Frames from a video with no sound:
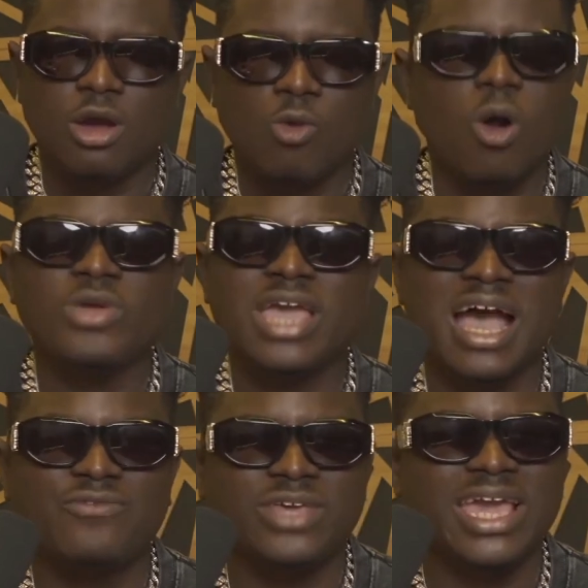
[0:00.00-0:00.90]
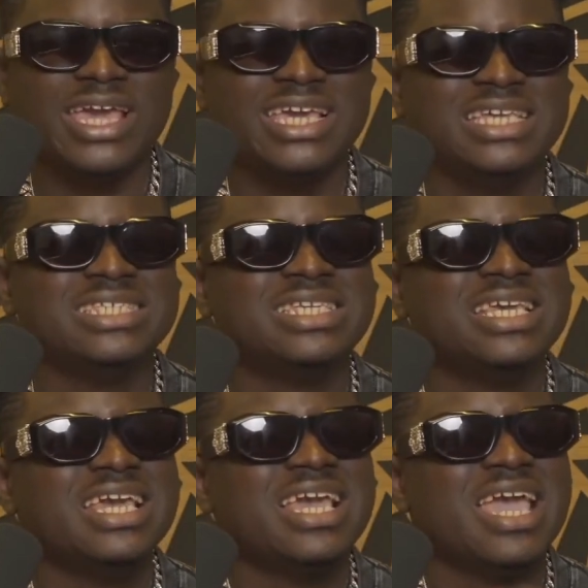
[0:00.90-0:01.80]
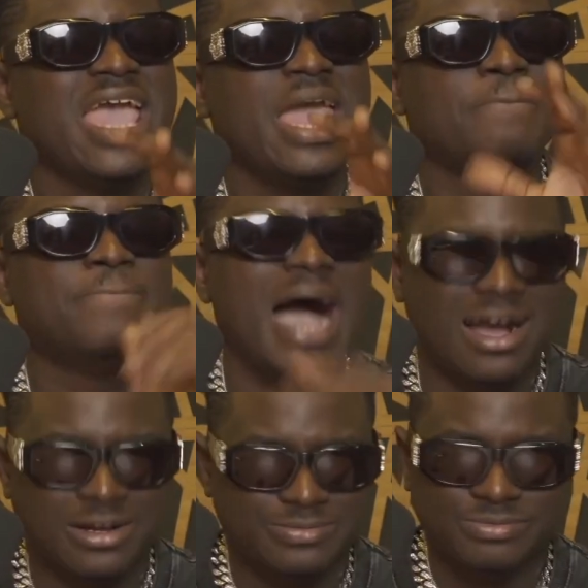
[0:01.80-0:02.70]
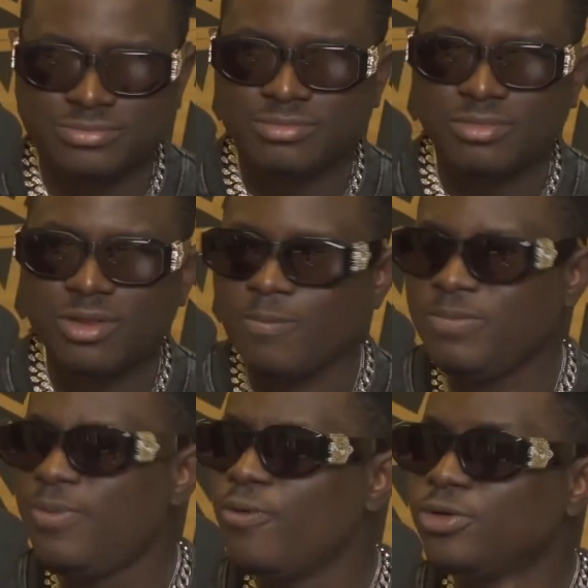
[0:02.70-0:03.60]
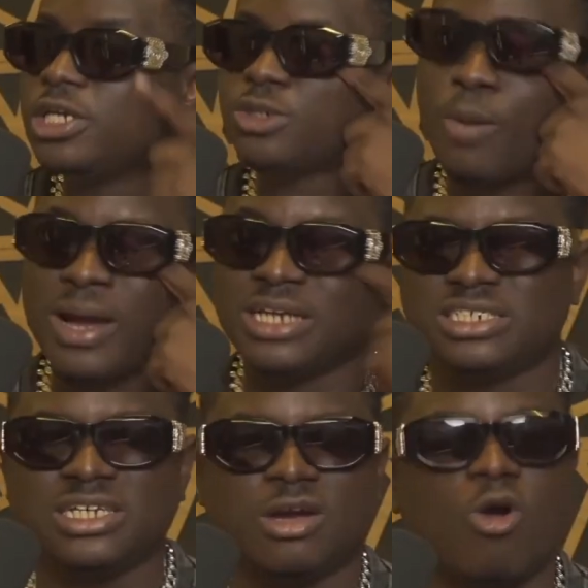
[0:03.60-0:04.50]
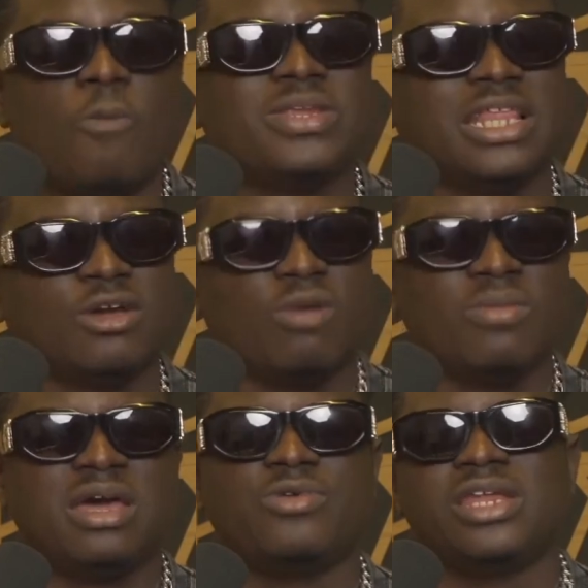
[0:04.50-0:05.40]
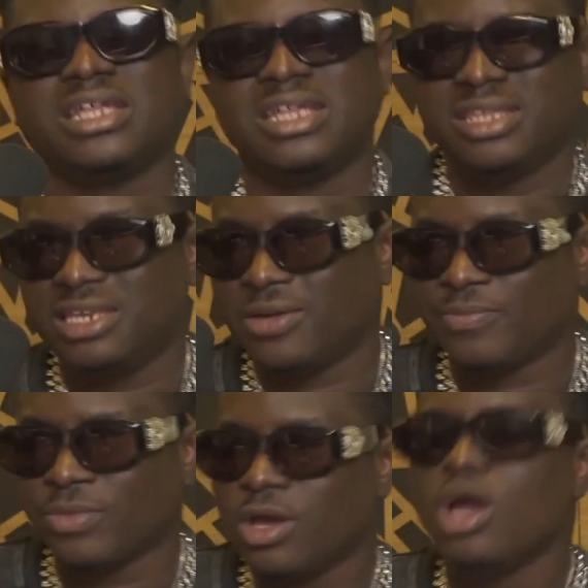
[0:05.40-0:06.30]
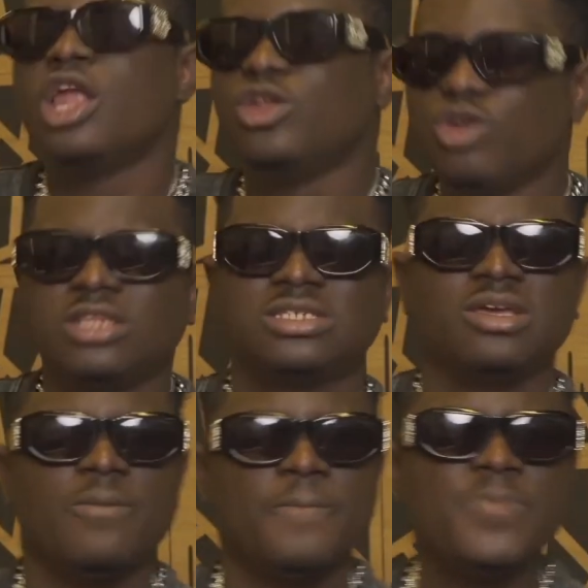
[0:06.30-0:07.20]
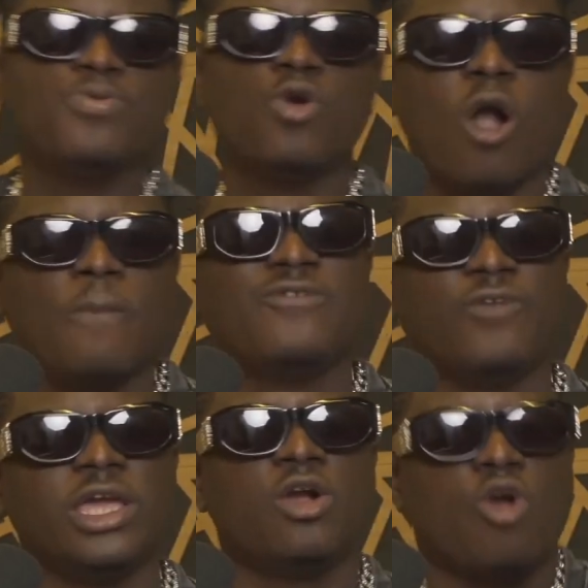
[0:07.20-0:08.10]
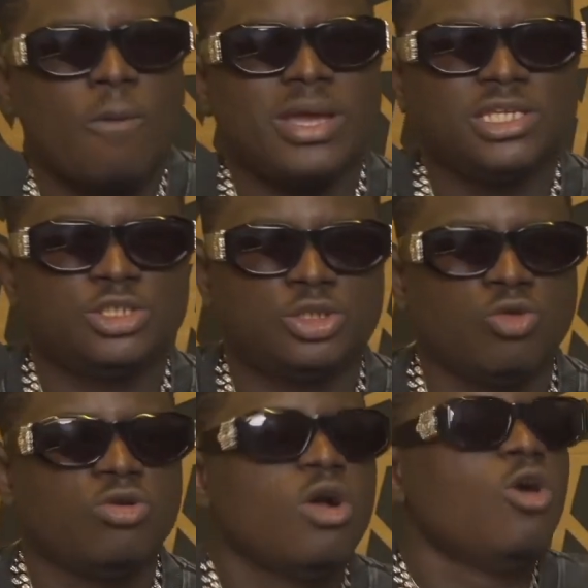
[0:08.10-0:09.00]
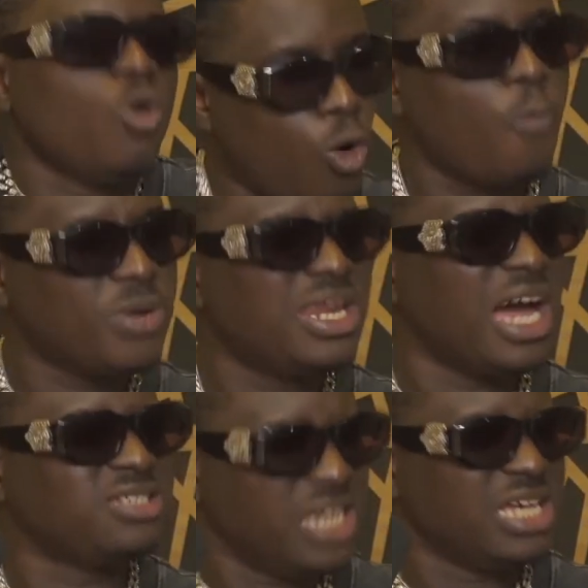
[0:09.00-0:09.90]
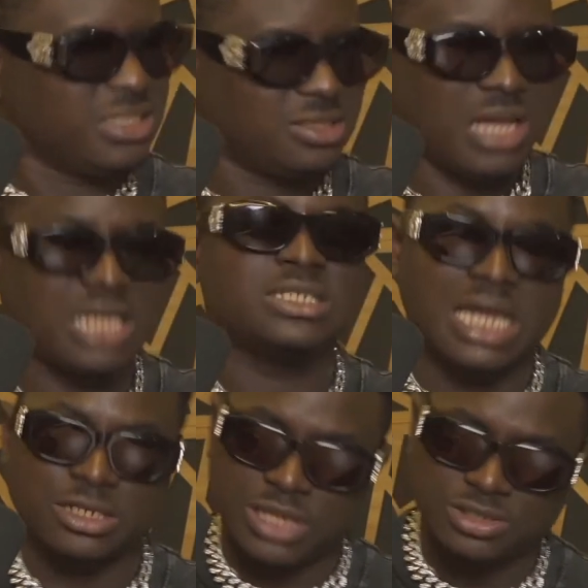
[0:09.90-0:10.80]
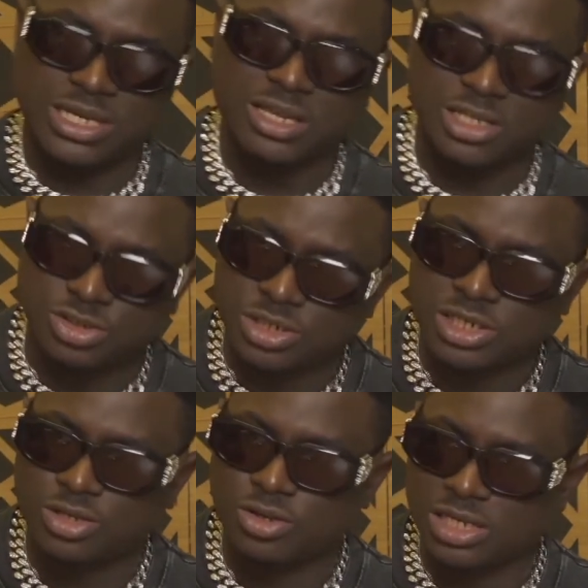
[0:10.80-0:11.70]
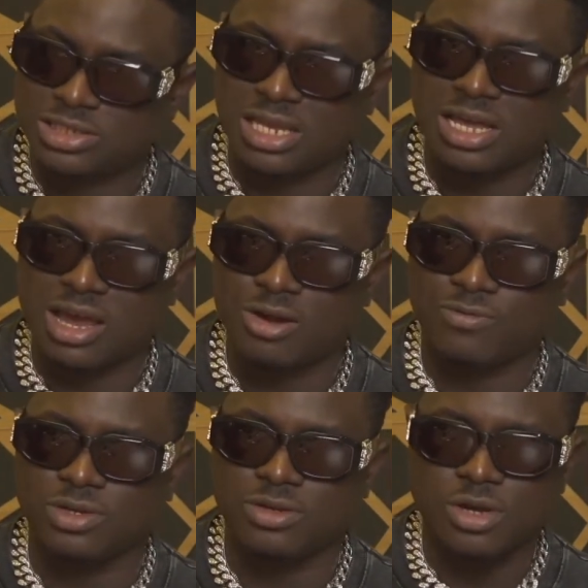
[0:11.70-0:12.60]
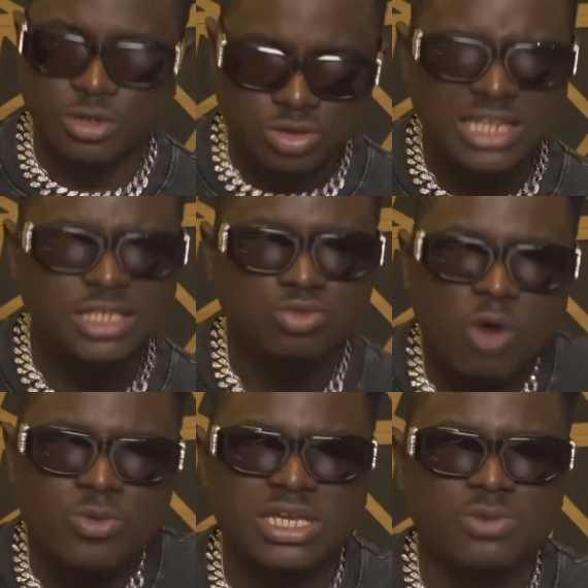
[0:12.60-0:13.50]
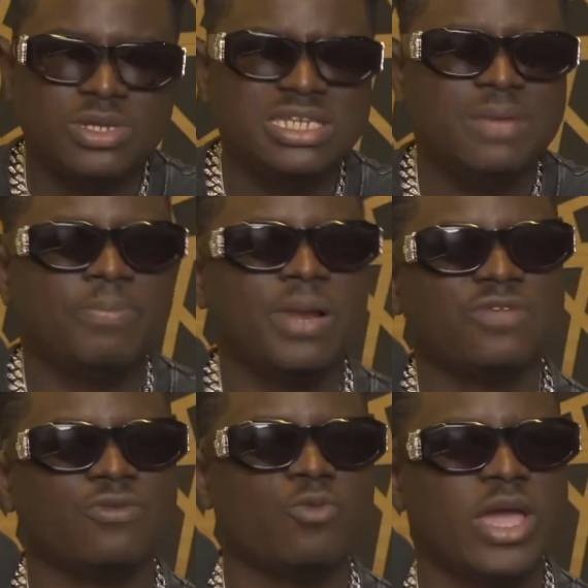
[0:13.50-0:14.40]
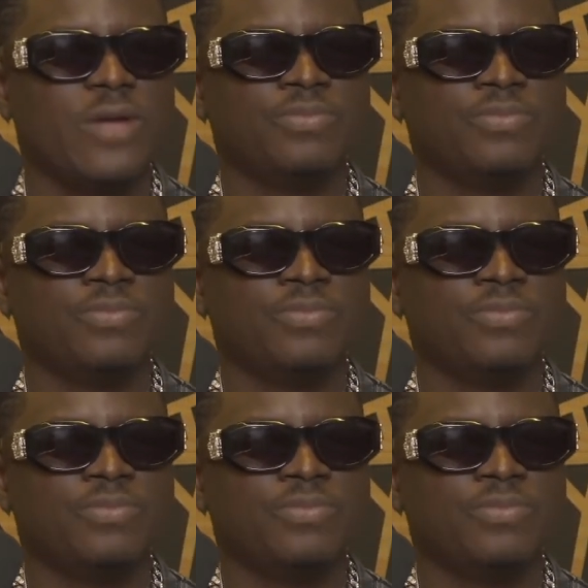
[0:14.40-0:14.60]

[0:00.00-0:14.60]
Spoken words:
What we have here is a bar. People will just come and drink, hoping that the comedian will entertain them. Not people coming for a comedy show, hoping that yes, I should get a drink. You understand that kind of thing. So that is what we need. We need a platform where